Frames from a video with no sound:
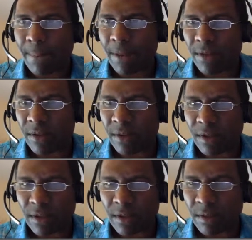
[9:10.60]
This is
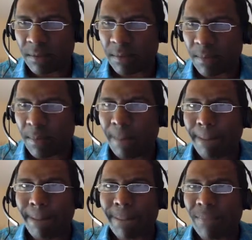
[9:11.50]
awesome.
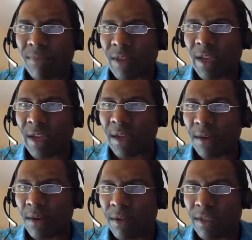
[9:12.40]
And
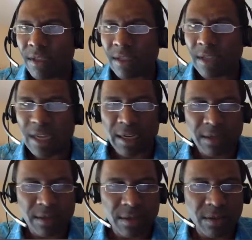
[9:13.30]
no, it does
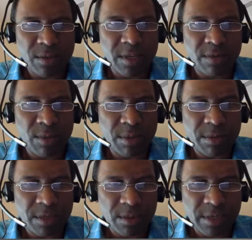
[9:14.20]
not. So whatever we were
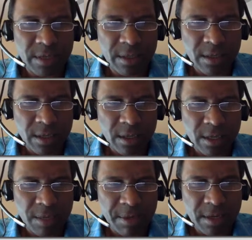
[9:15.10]
doing
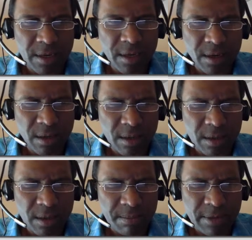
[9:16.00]
up here
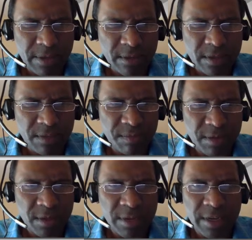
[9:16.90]
made this stuff
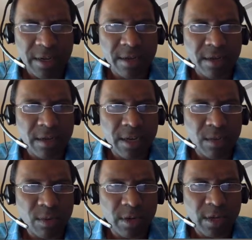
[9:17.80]
below hand
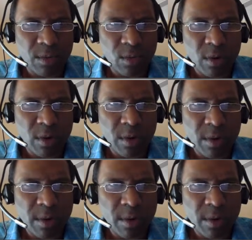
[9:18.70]
not work anymore.